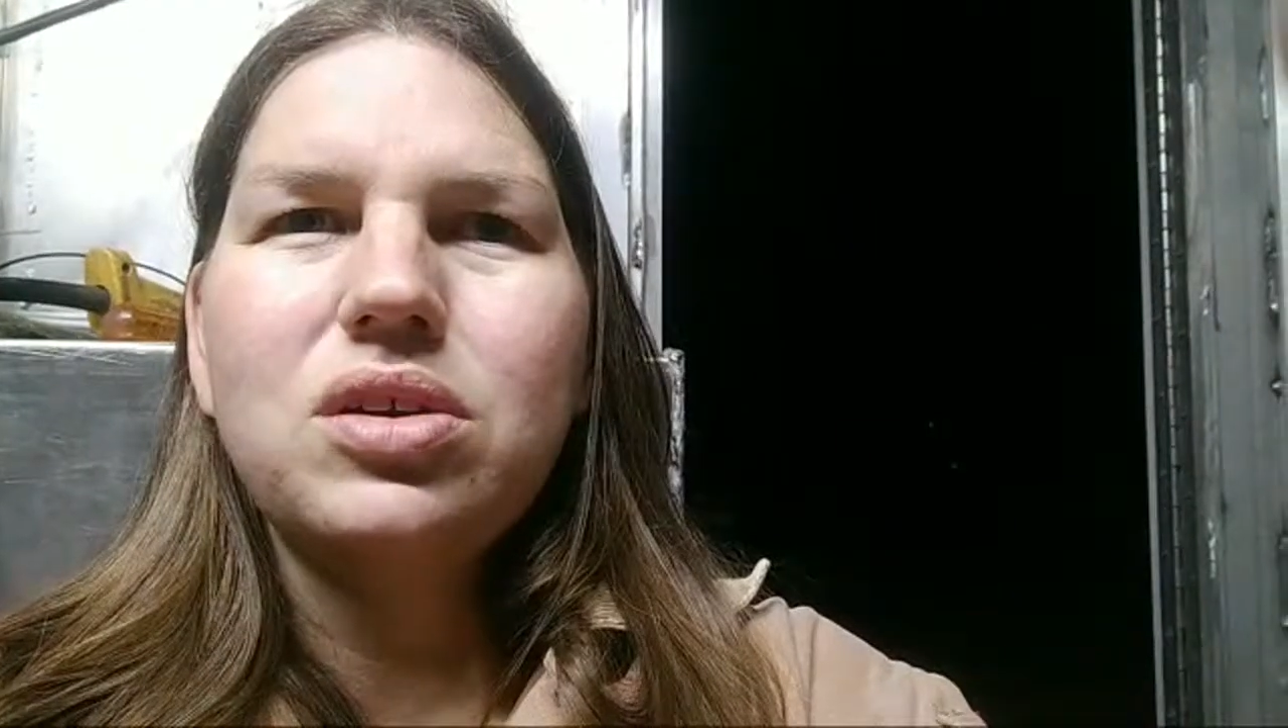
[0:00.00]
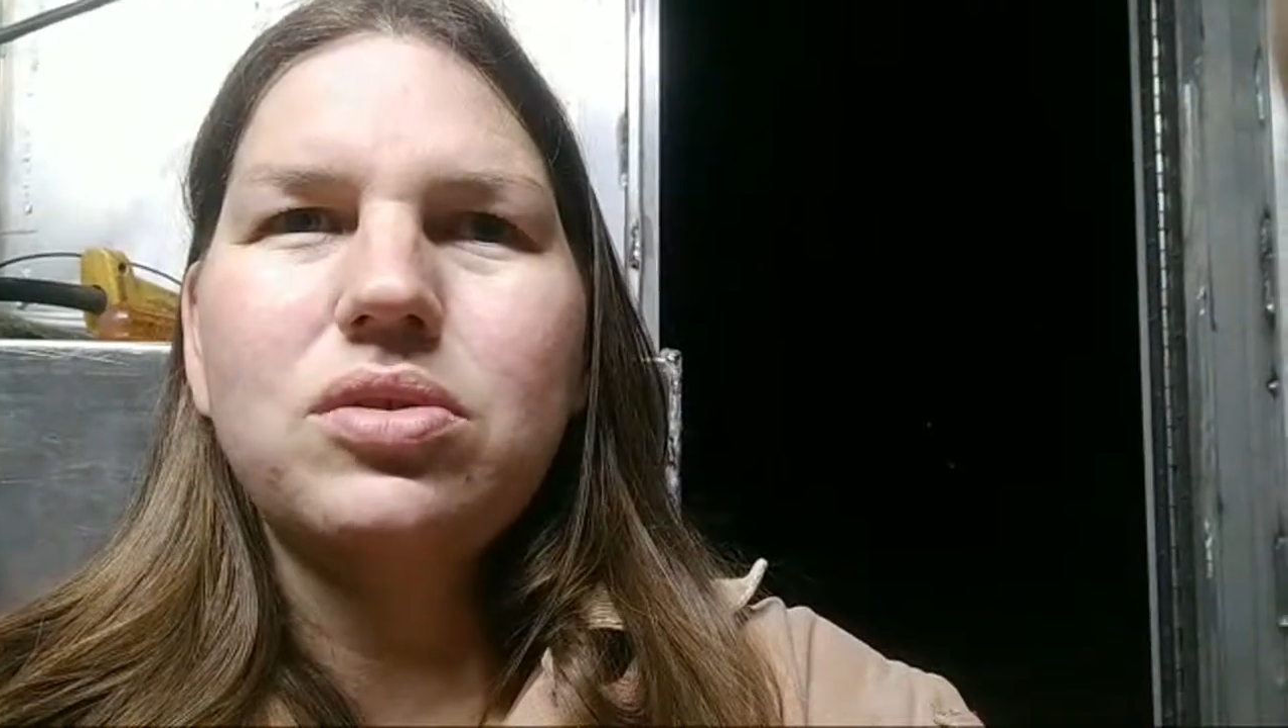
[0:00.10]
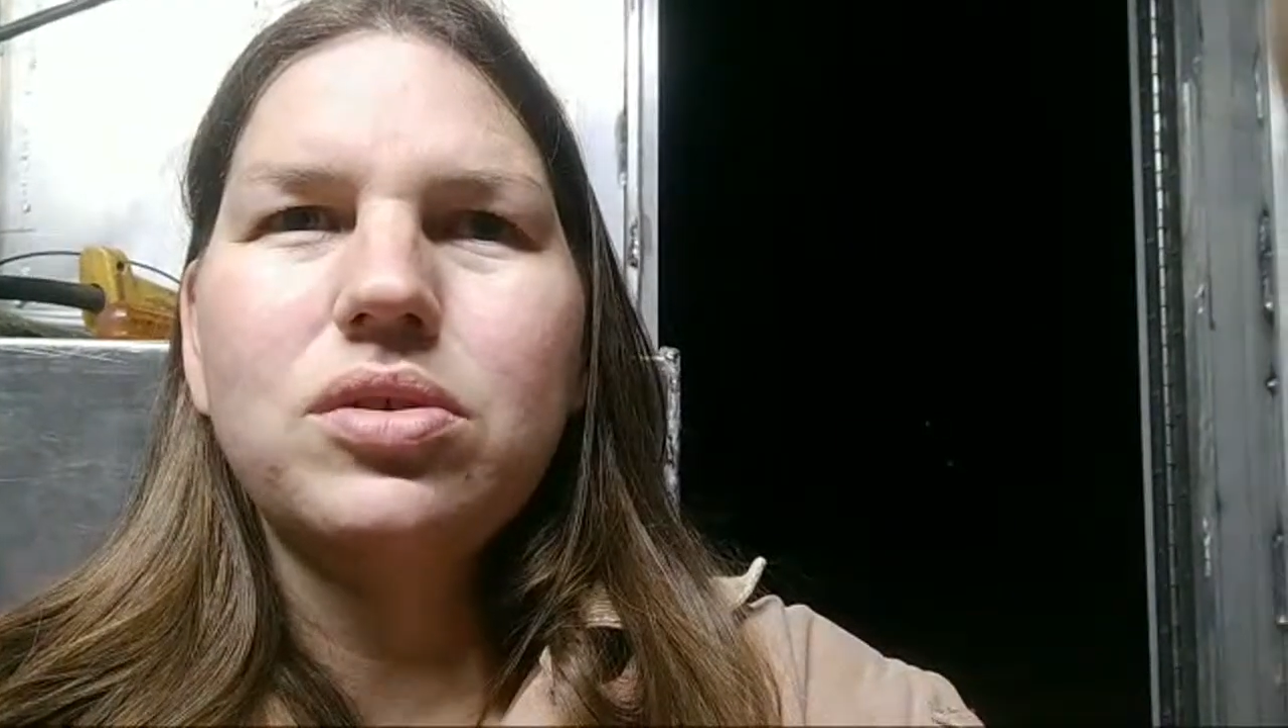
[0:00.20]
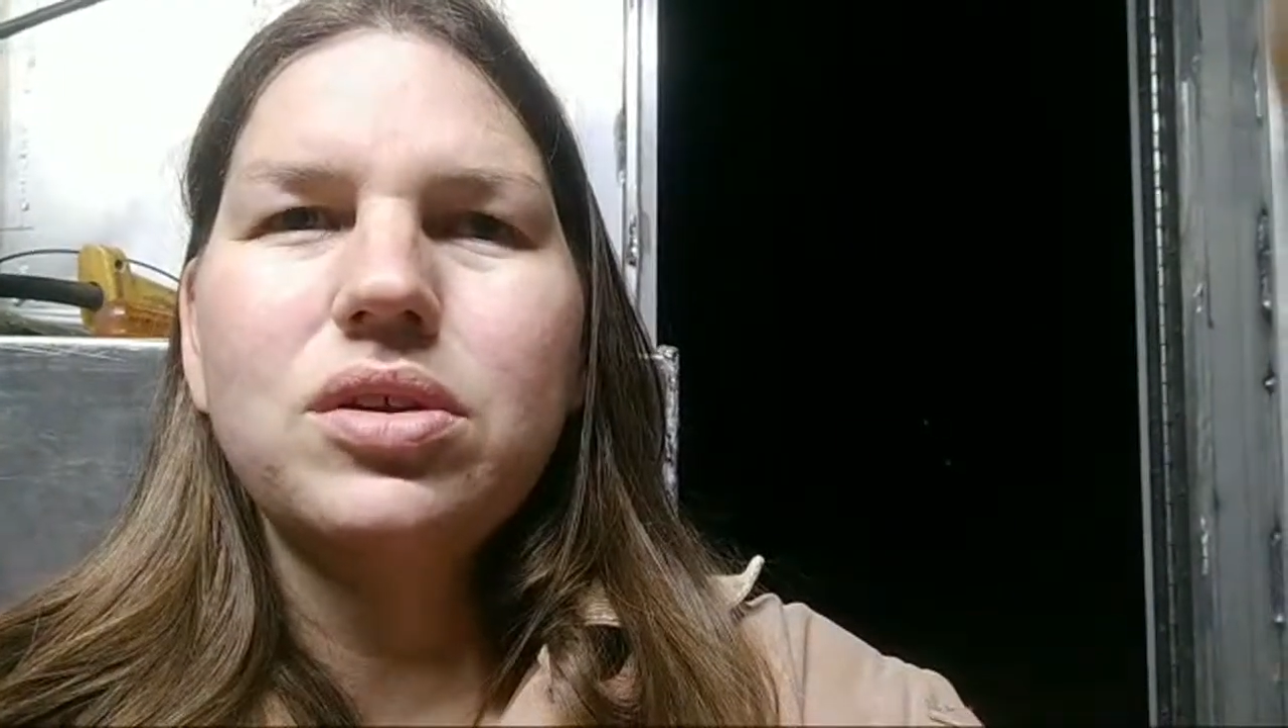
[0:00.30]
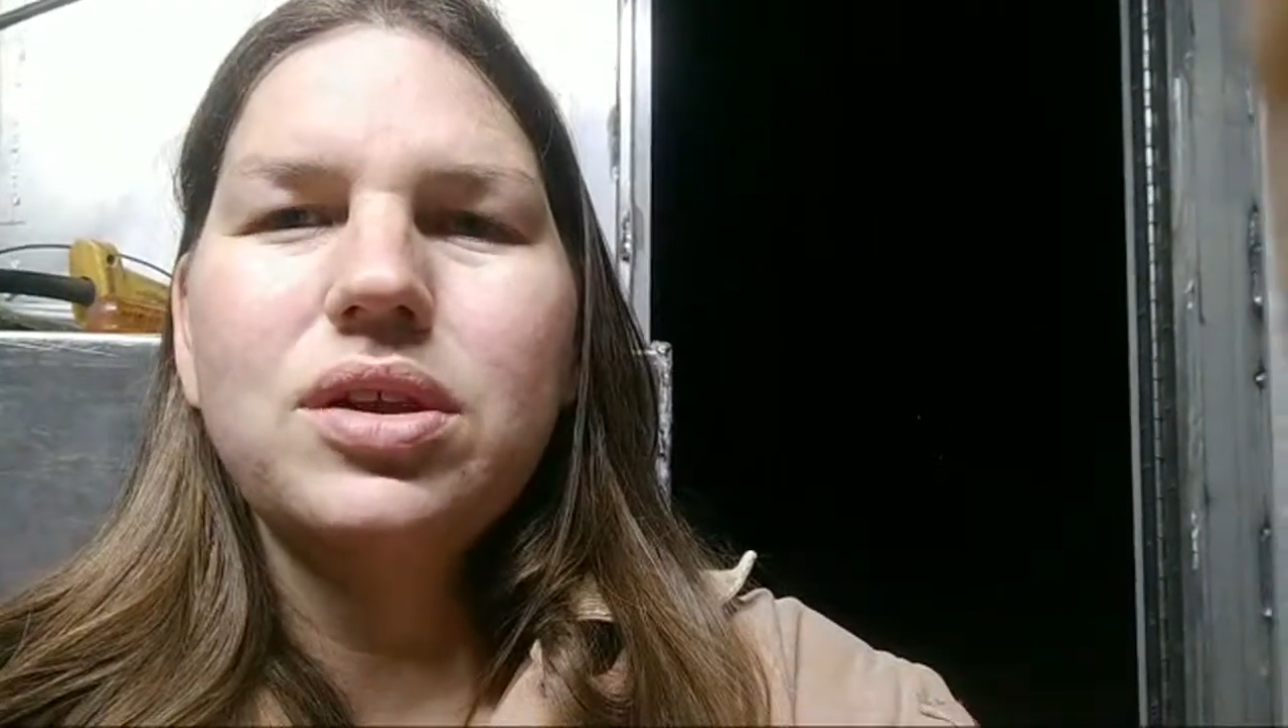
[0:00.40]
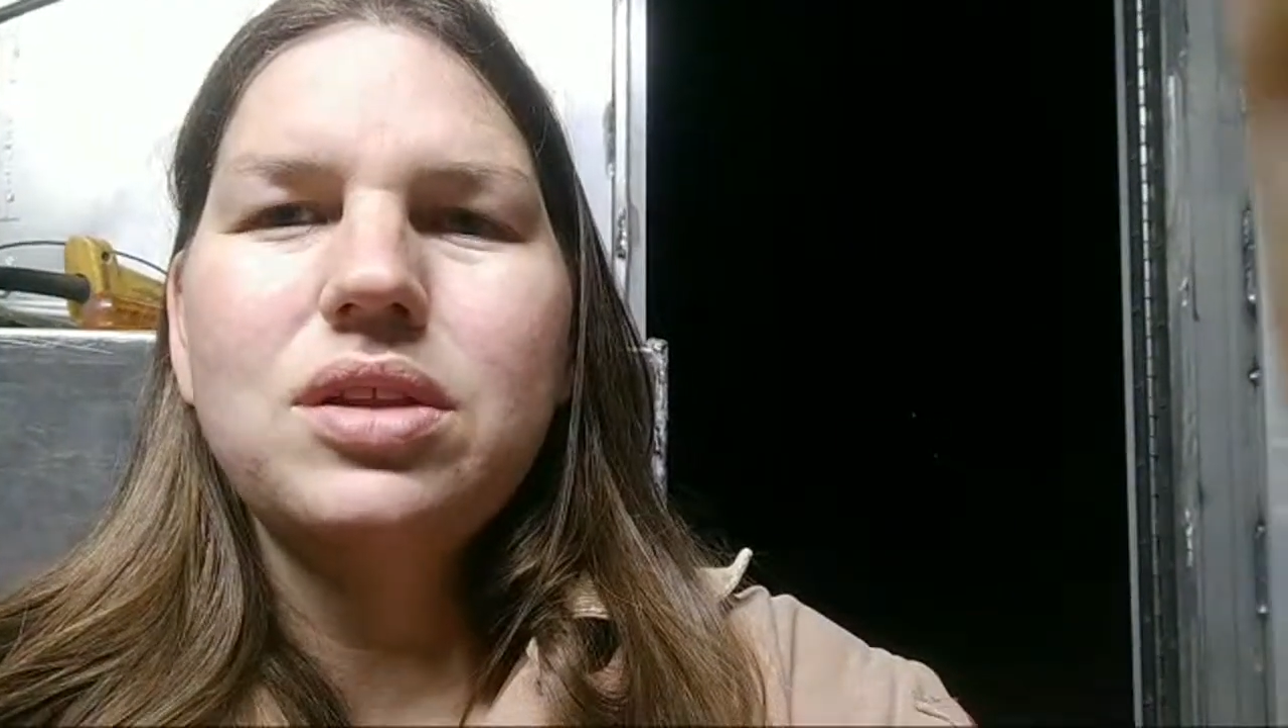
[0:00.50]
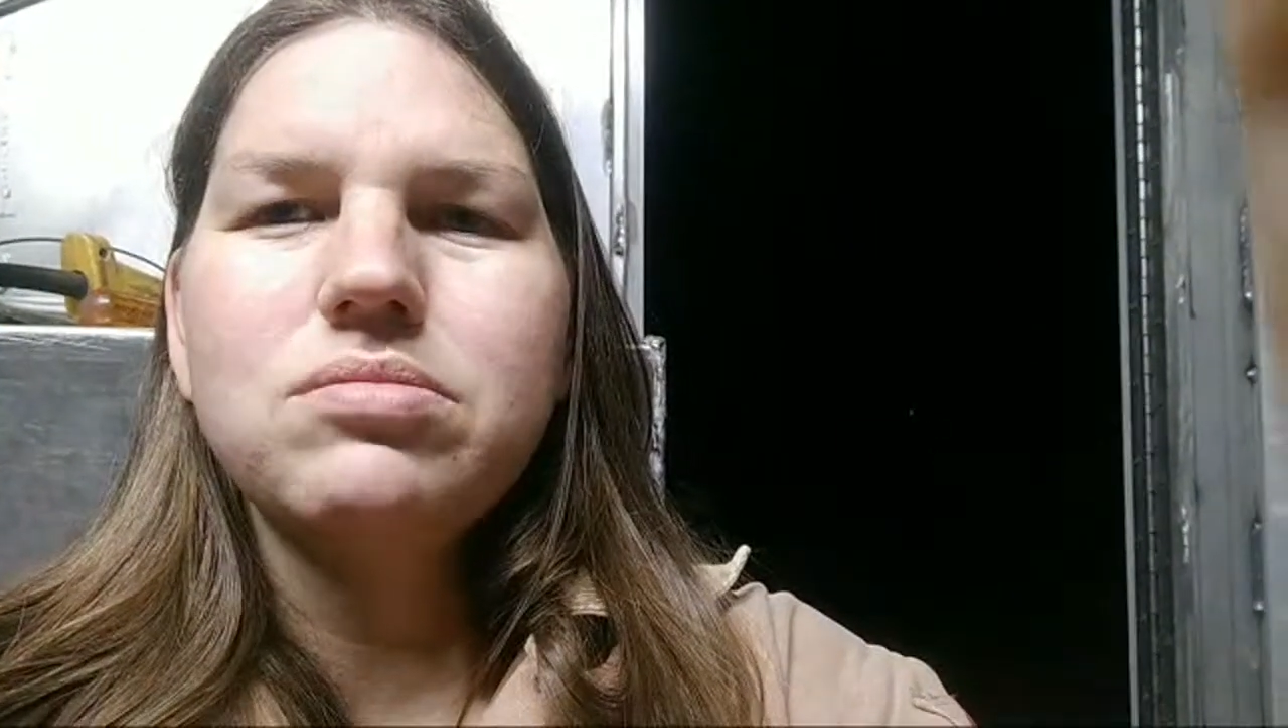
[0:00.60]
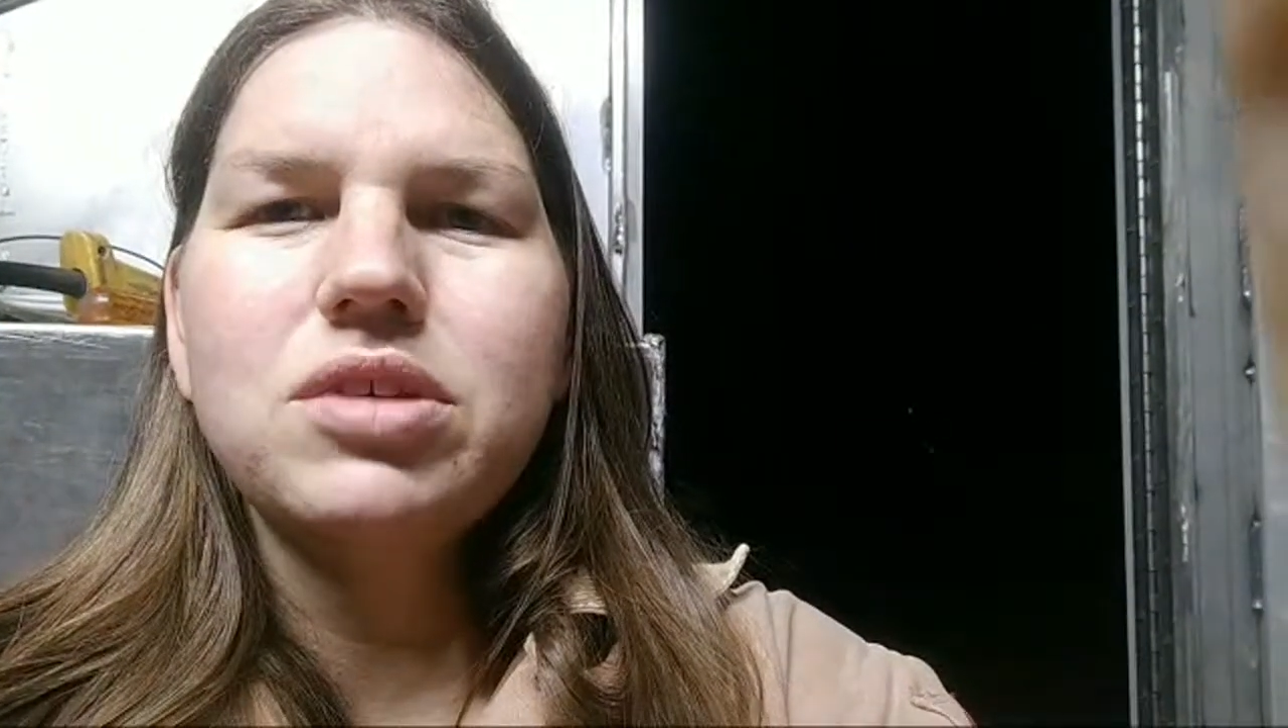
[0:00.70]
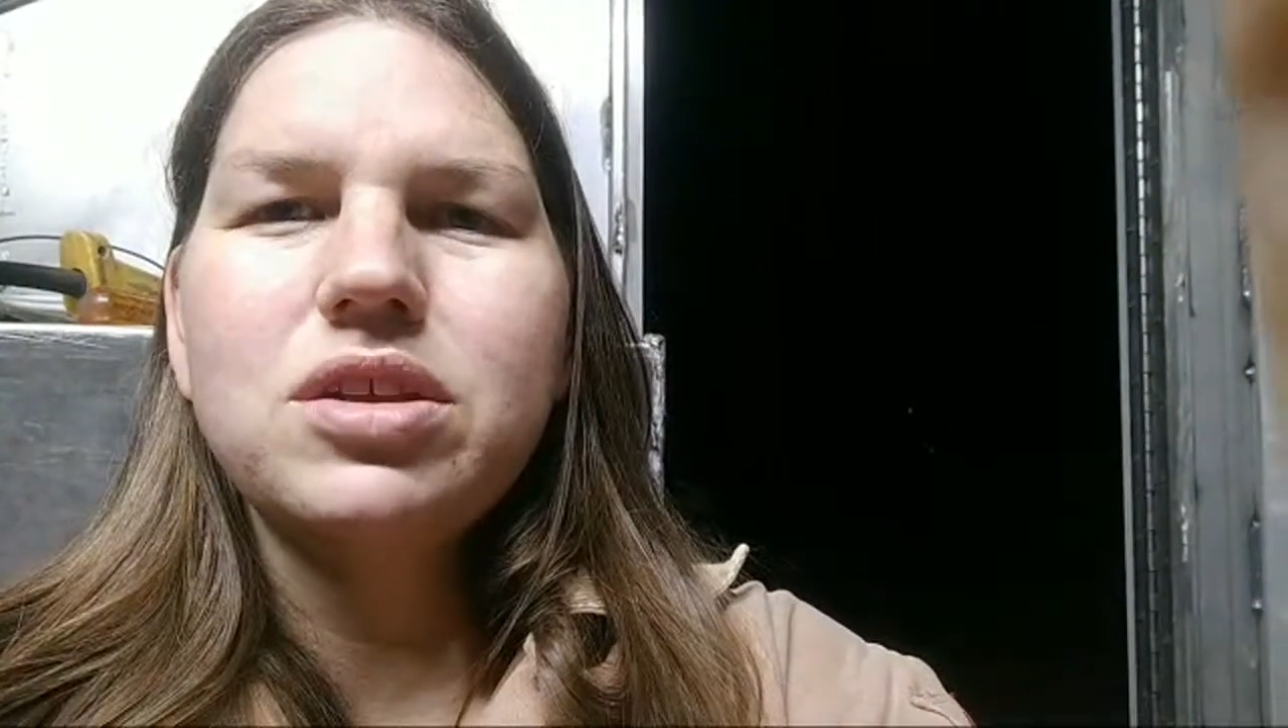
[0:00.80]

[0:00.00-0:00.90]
quarantine and miss